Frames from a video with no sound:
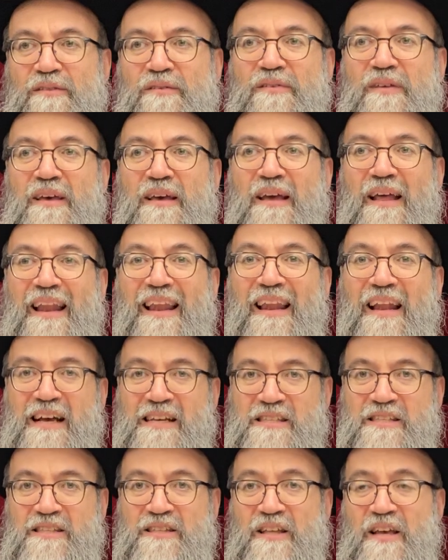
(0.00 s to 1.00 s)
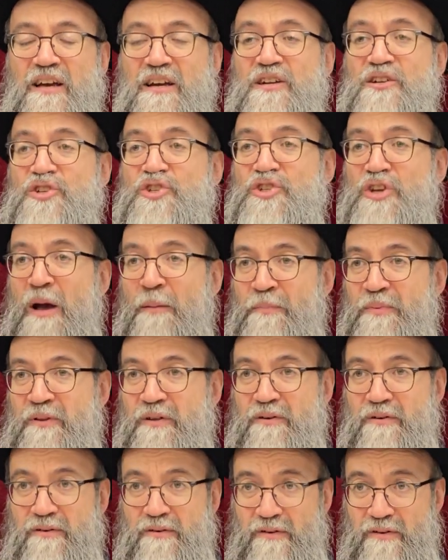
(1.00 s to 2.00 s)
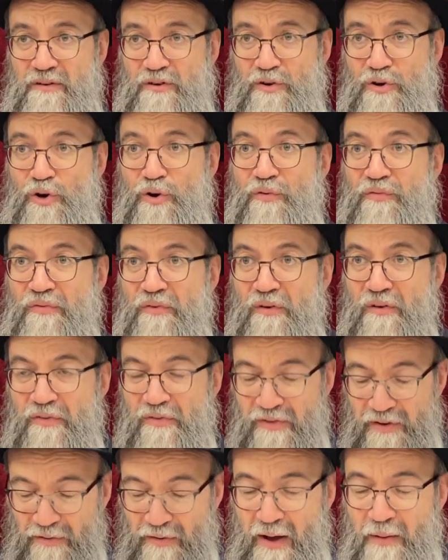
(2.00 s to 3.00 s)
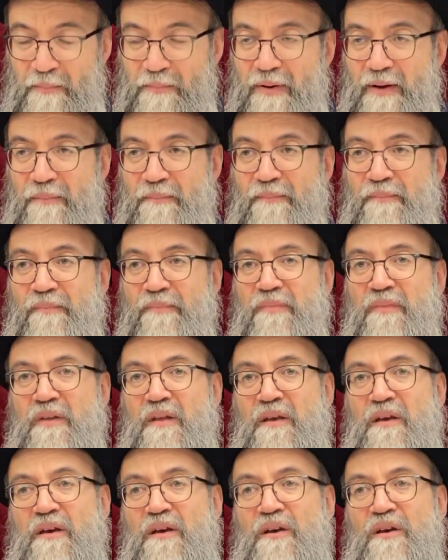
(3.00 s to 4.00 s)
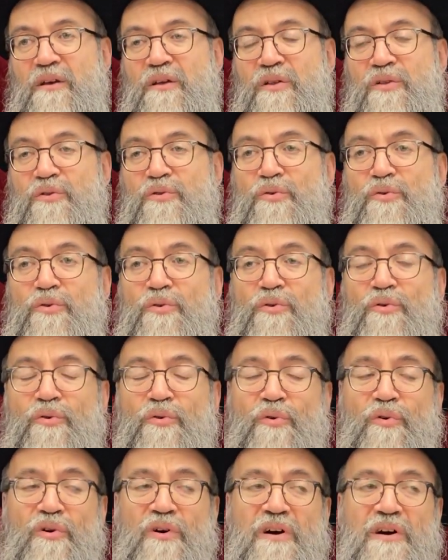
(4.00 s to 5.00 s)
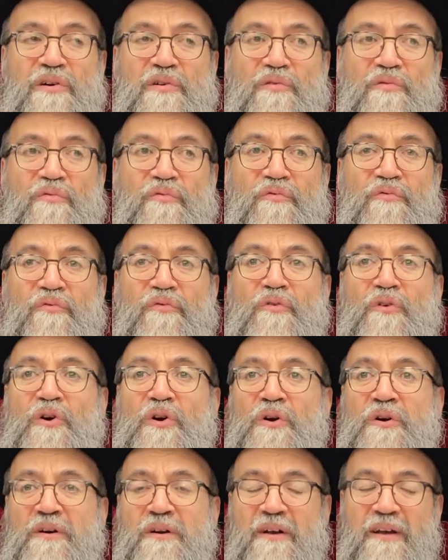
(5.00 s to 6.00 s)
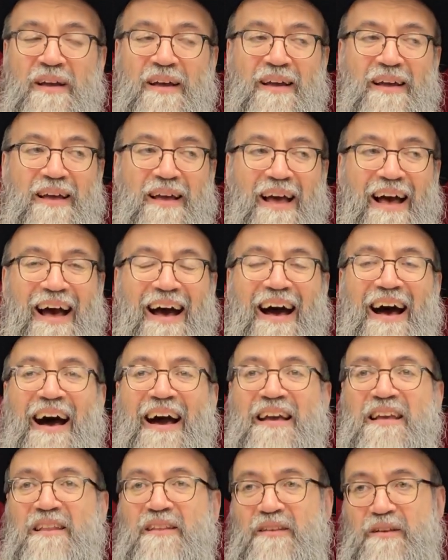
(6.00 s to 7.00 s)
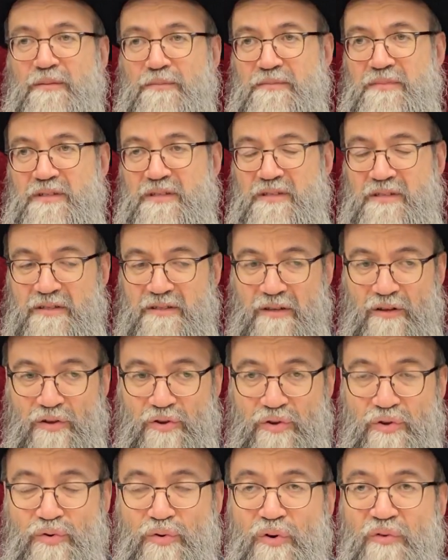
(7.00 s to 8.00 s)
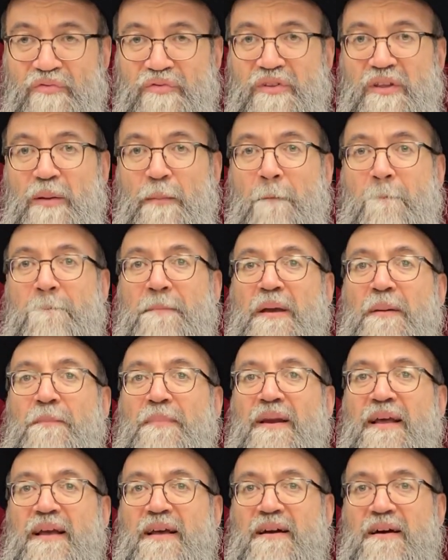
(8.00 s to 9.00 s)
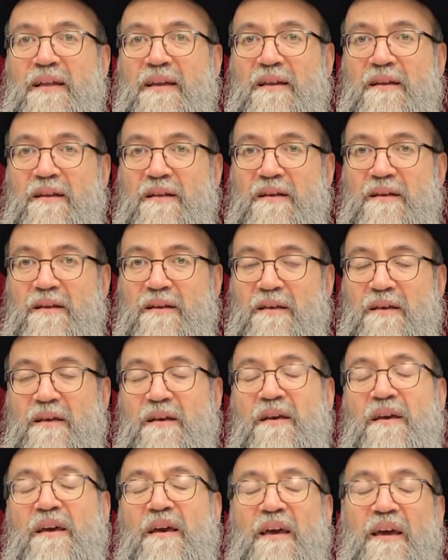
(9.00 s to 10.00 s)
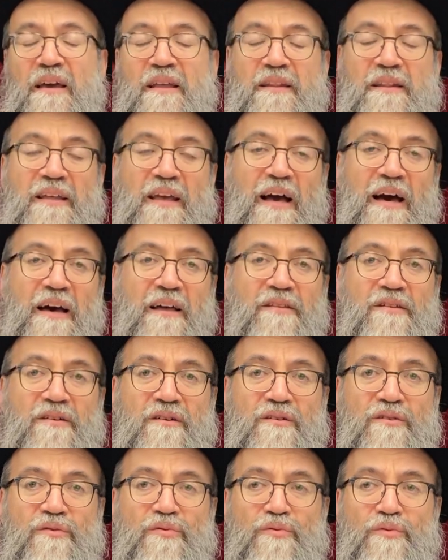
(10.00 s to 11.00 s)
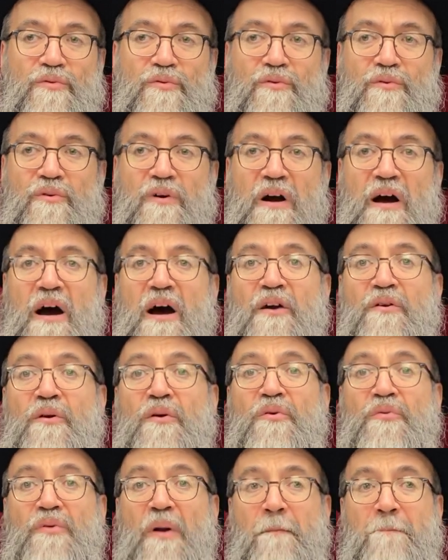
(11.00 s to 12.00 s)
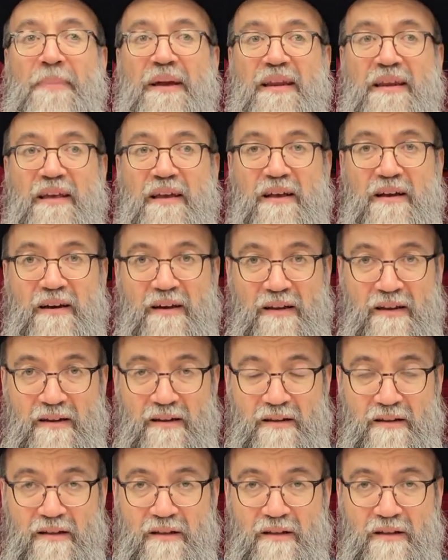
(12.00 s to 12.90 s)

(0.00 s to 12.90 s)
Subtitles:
the last chapter of the Rambam to 4 items, 2 of them biblical and the other 2 are rabbinical.